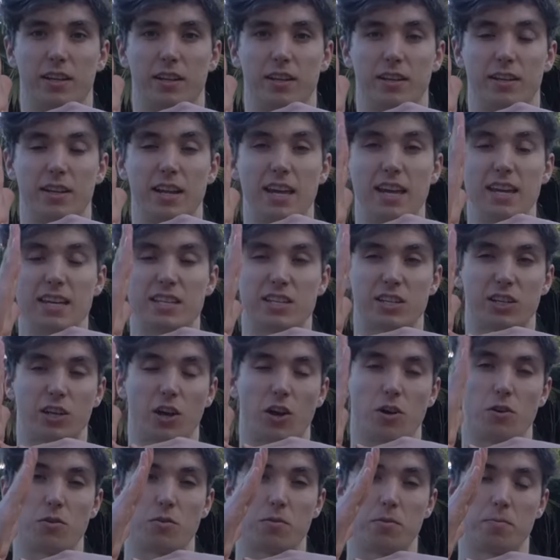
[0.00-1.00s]
knee to
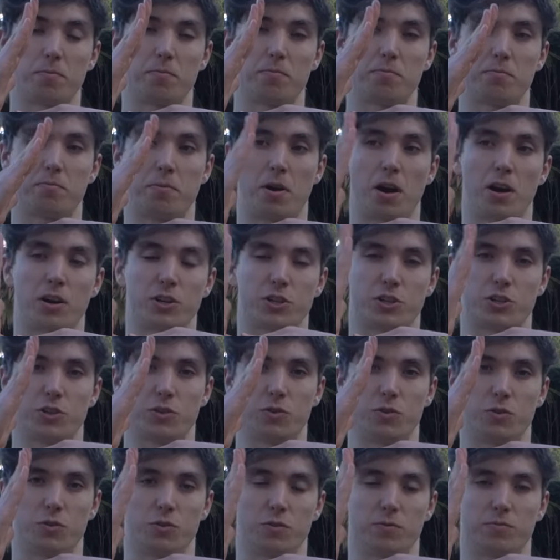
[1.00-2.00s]
go past
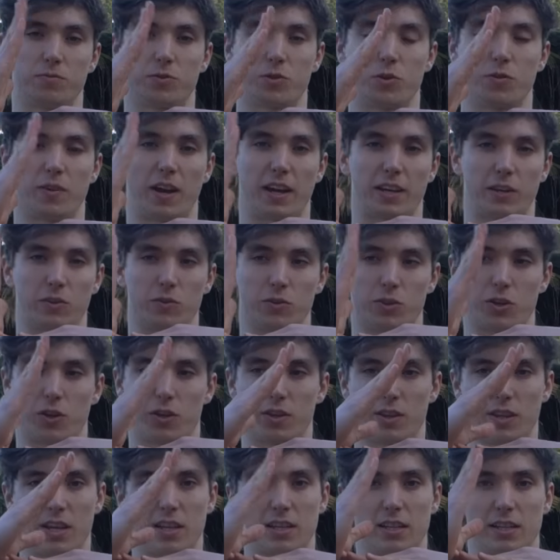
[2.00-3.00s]
your sort of ankle.
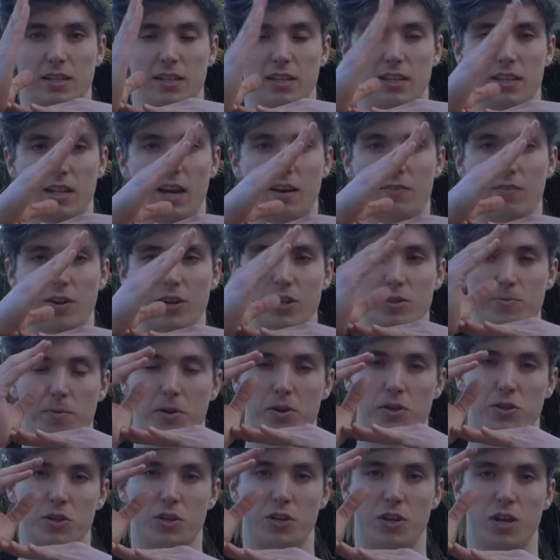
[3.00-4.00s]
So it's in that range of
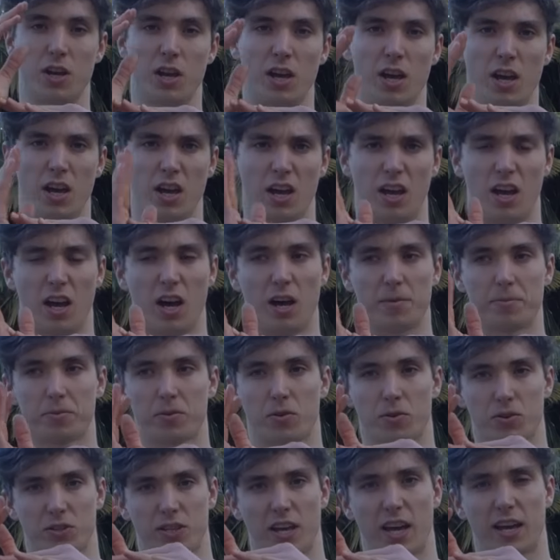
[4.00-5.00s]
motion, up
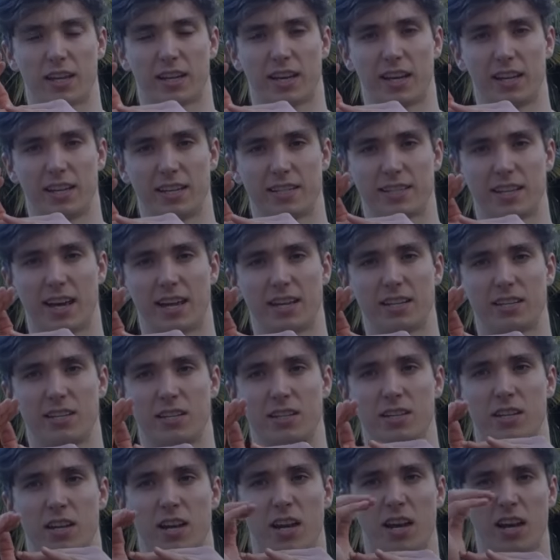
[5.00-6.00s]
across that Achilles
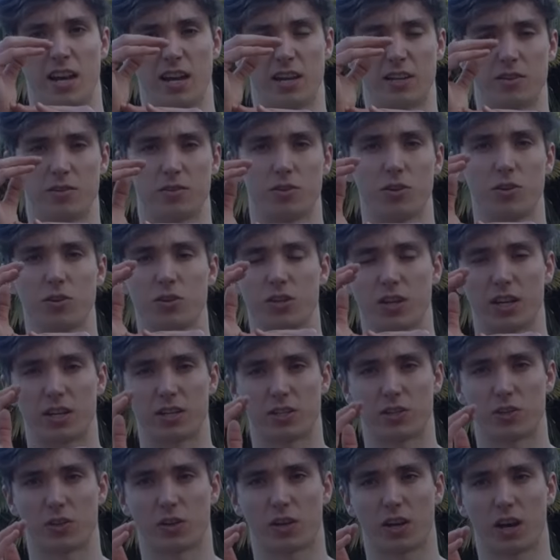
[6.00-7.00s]
tendon, usually
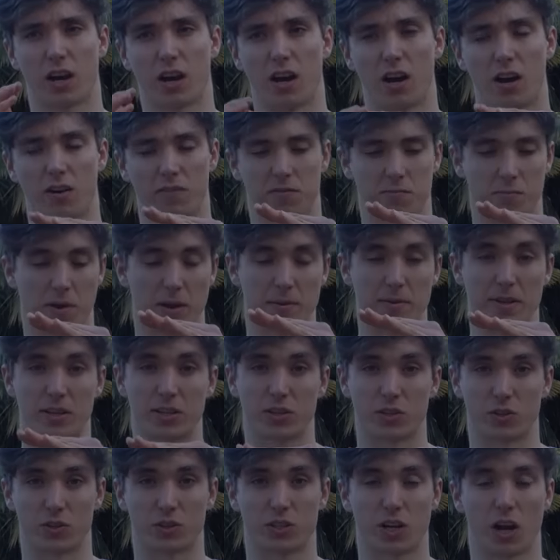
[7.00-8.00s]
into your calf, maybe
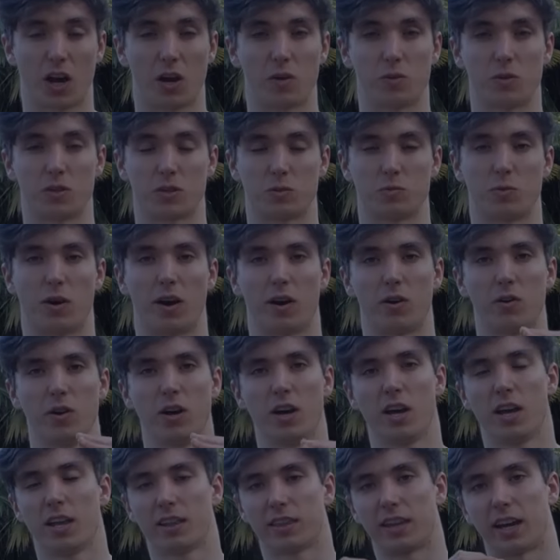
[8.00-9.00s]
into your toe as well,
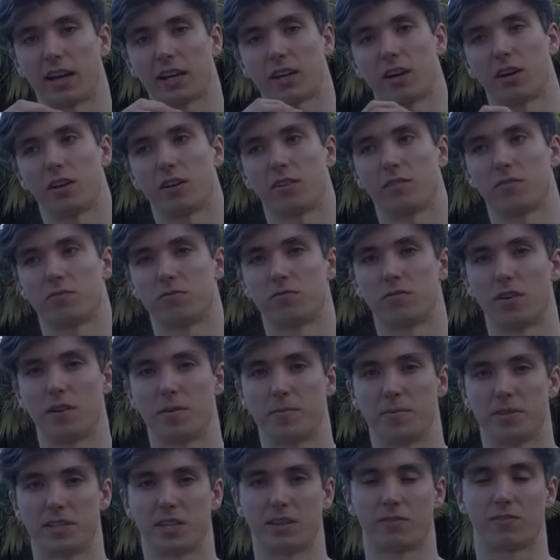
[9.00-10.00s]
that kind of
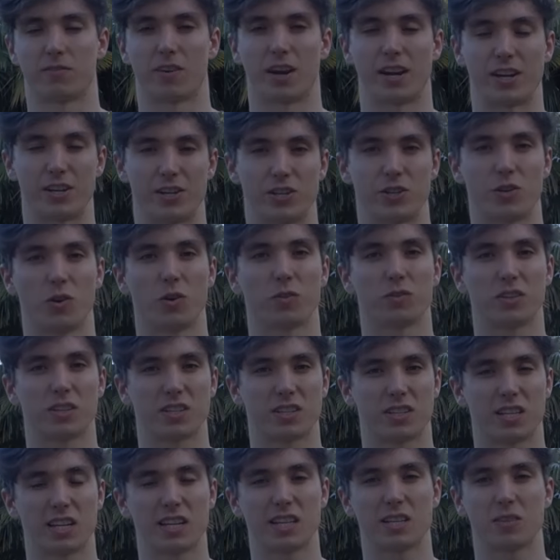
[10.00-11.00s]
limited range. You often
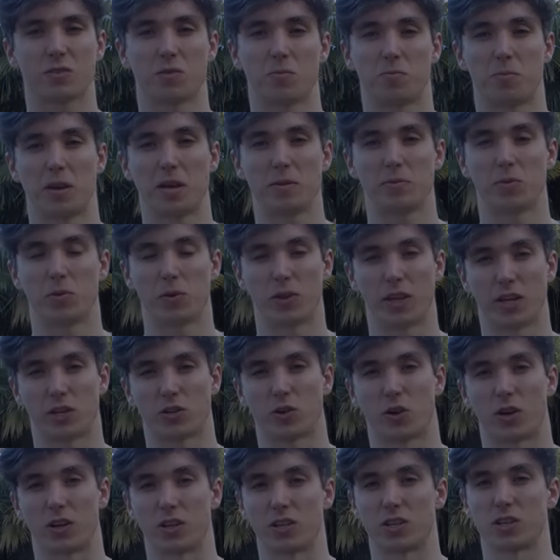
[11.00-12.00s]
see this with people when they
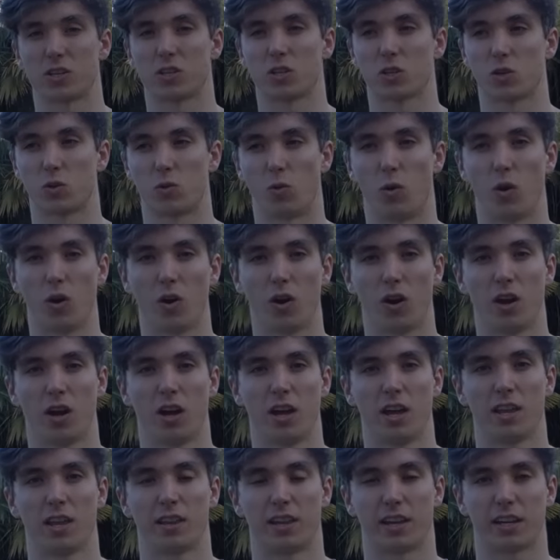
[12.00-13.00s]
try to squat.
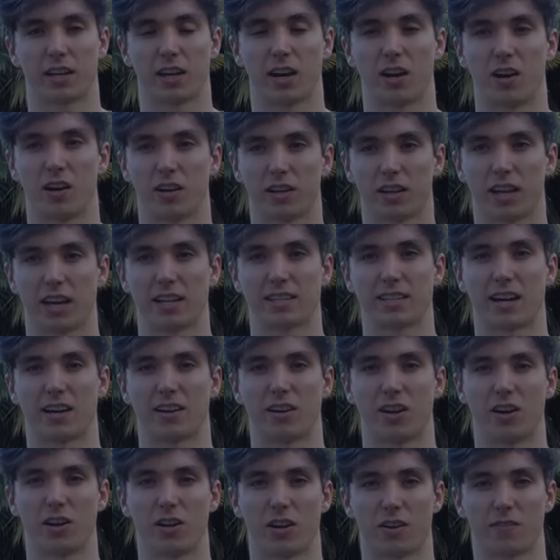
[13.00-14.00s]
They can't get
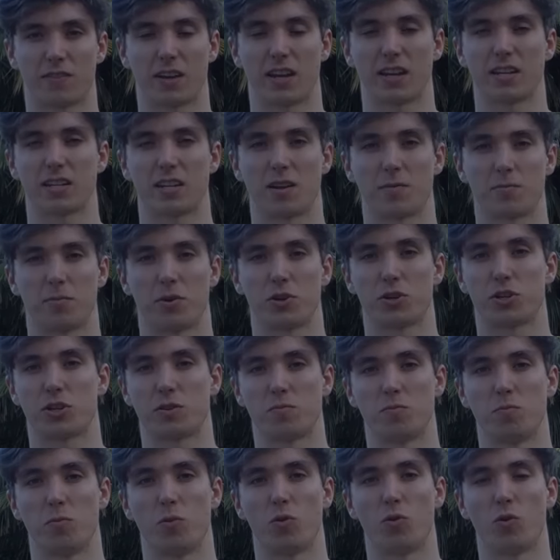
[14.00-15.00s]
down low enough, they end up
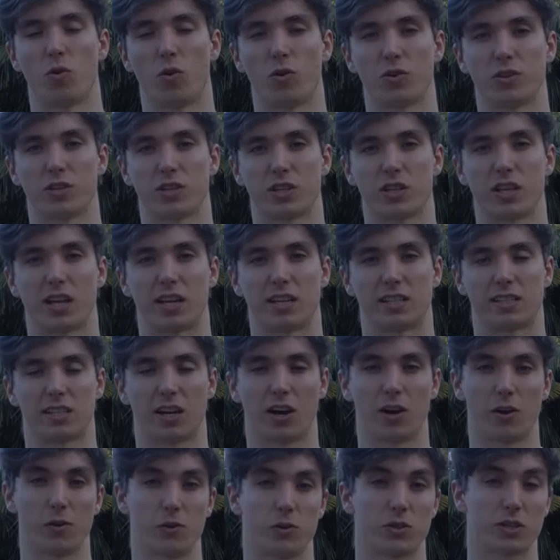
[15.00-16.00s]
pushing more onto their
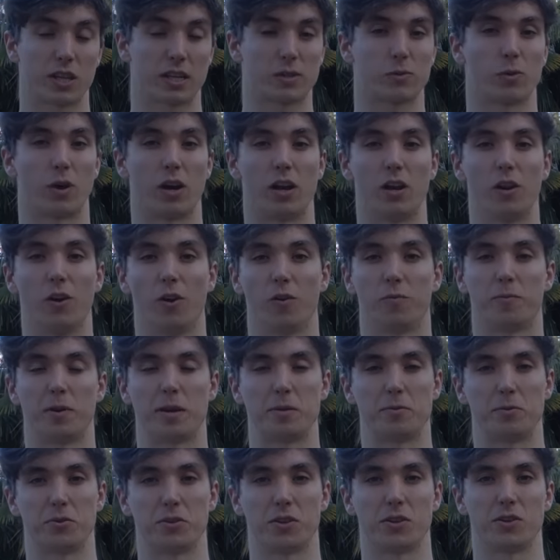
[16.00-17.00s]
toes. That's why a lot of
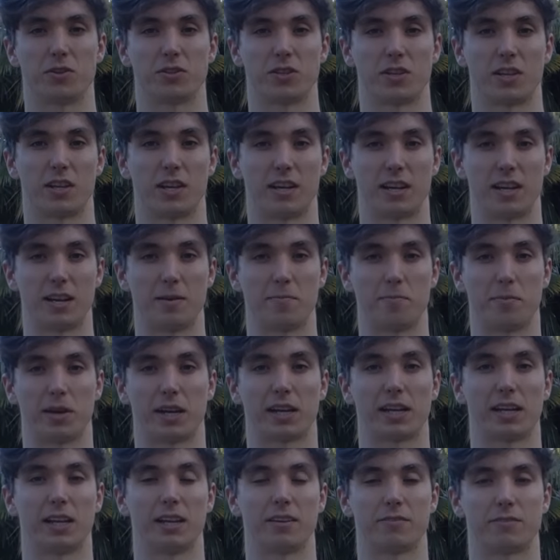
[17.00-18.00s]
people use the
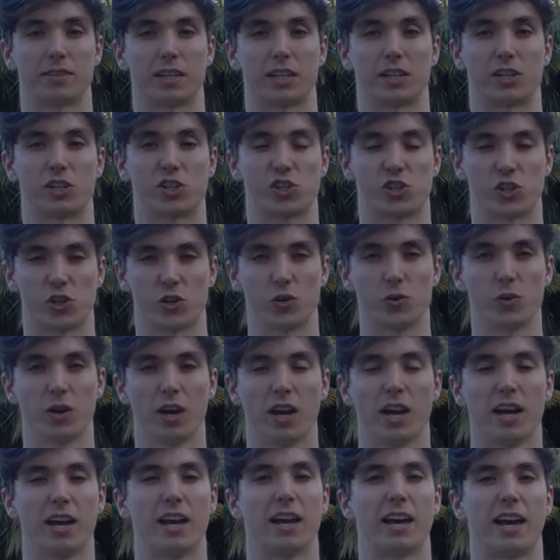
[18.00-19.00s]
Olympic lifting shoe
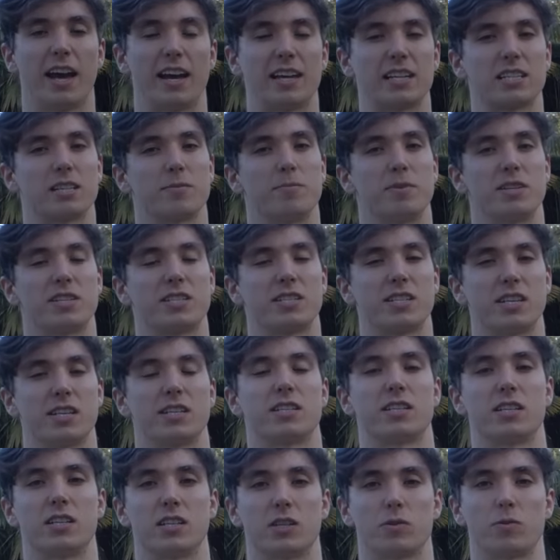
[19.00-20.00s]
as some
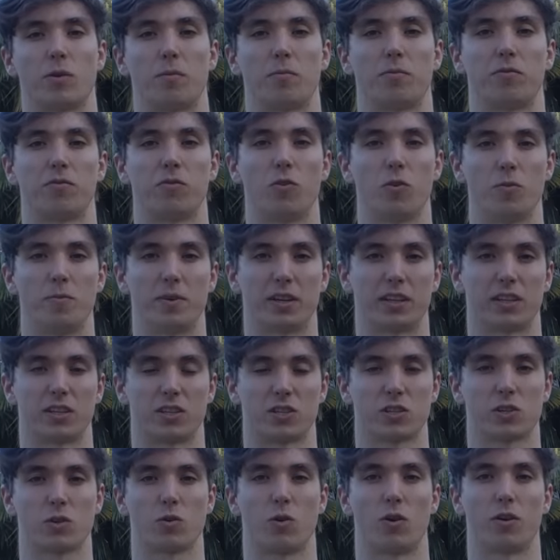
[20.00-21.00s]
assistance when performing the
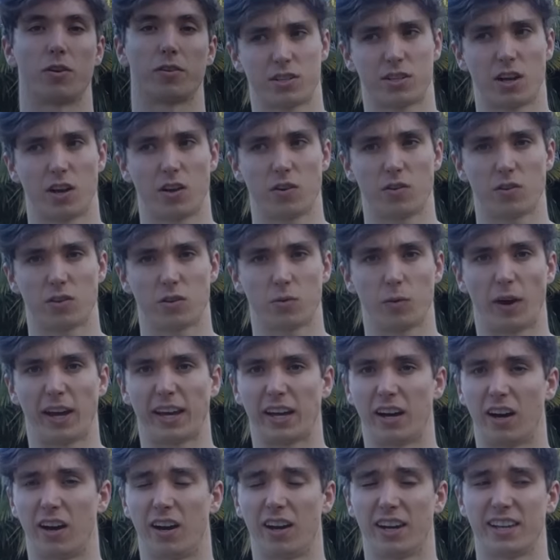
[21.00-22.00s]
squat. So the
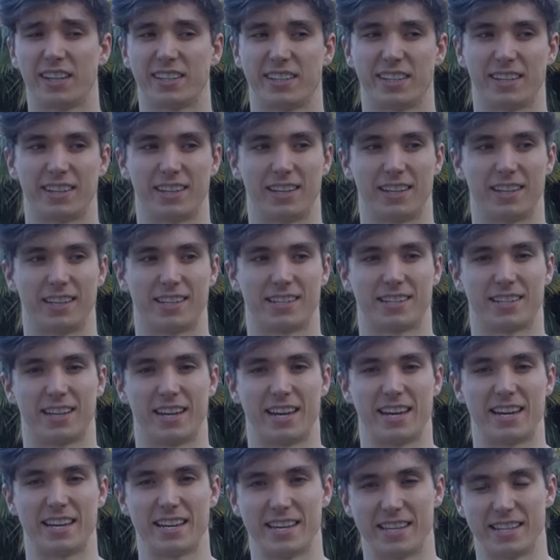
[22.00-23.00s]
way I did this
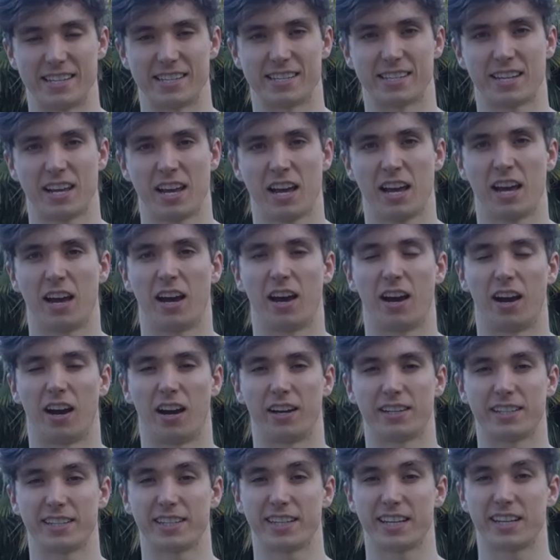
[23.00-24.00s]
is
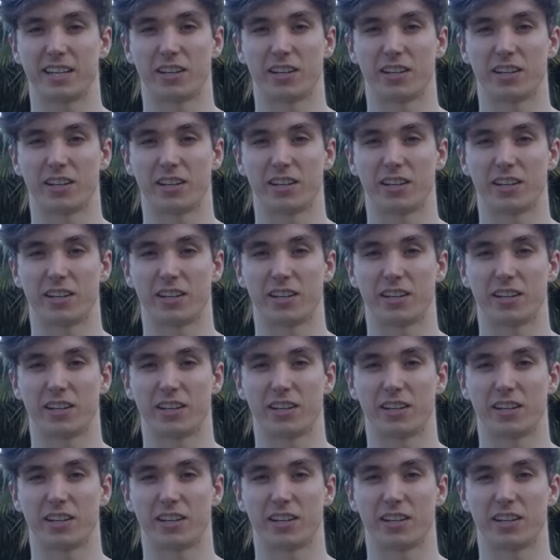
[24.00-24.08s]
I did